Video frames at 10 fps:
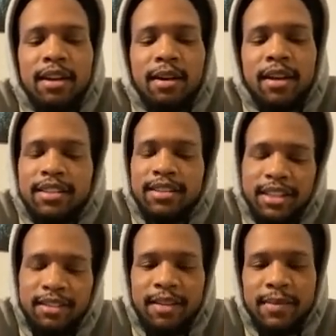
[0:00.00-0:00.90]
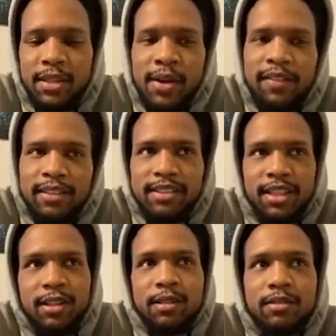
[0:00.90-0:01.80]
because like I mean you have to
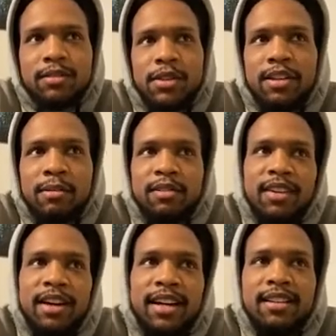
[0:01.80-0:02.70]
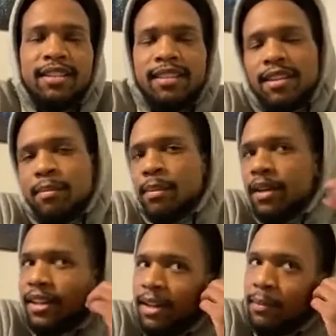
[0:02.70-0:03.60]
sell, you have to provide,
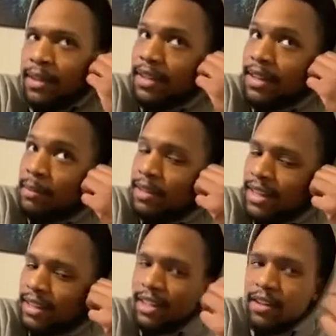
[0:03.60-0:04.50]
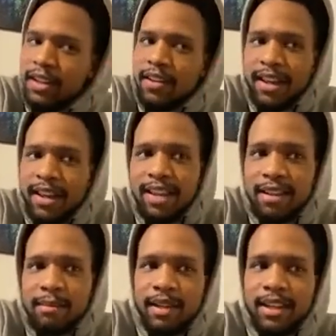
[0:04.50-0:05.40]
but like then on the other hand,
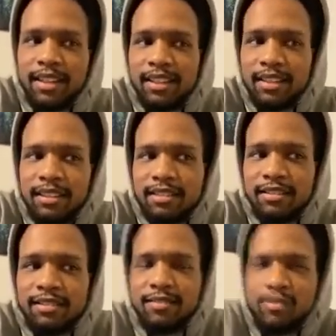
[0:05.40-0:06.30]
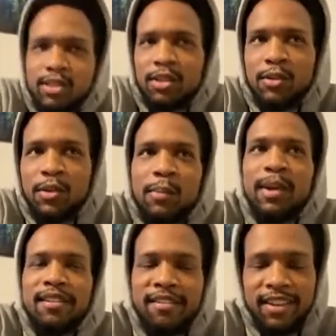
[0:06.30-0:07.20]
I'm like you're
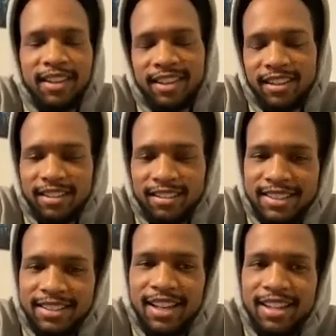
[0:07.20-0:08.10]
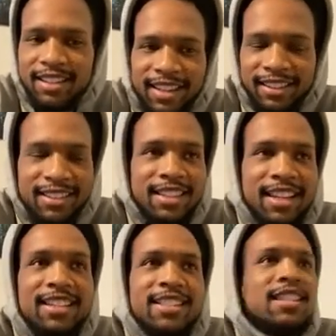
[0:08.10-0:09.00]
being fake. That's not like
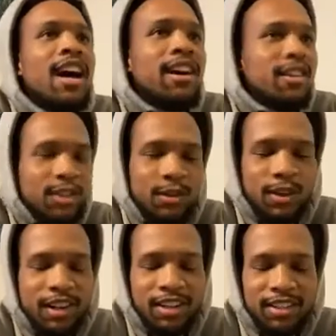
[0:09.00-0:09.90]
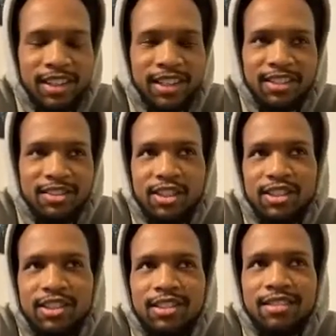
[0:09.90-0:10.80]
this is not who you are. Like
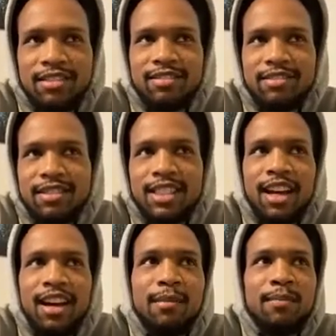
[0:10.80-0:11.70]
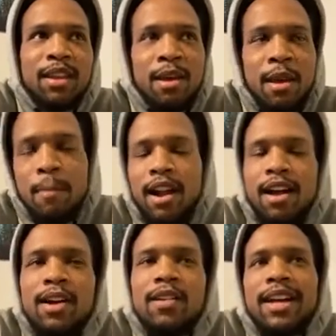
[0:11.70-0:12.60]
just stop. But I
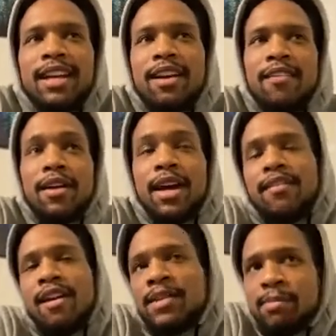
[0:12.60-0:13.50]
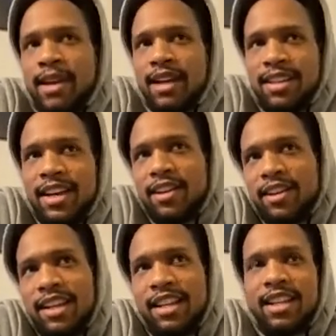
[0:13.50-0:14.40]
don't know, like if I'm a
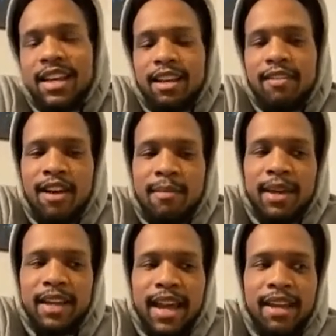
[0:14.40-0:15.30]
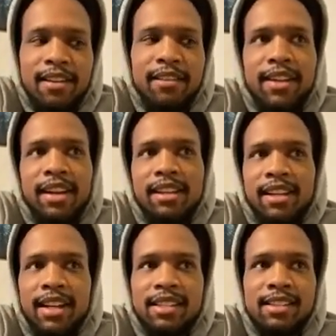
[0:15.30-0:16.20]
spectator and like if I'm like at an event
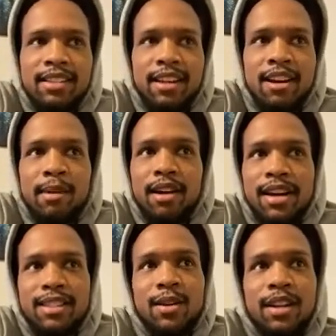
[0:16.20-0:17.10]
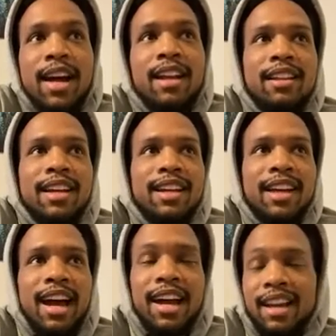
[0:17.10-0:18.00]
and I see a couple guys going at it, like
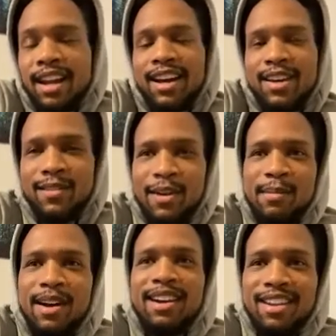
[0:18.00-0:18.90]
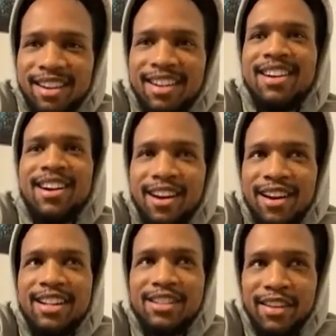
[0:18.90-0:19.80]
I get hype. I'm like, all
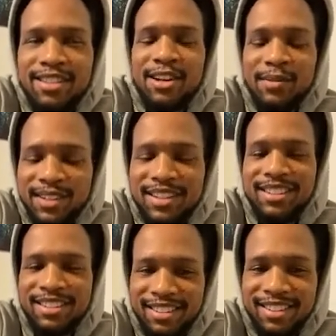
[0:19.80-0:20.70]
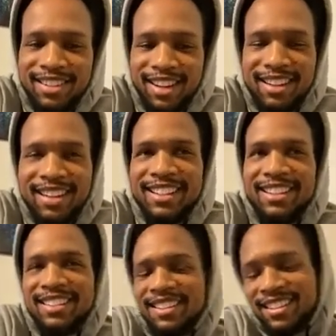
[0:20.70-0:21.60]
right, this fight's gonna be good. I like
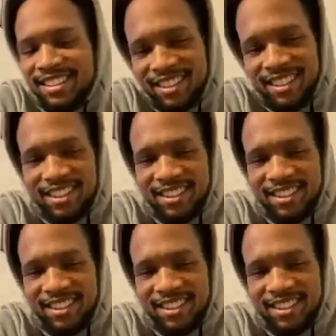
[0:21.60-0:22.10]
it. You know?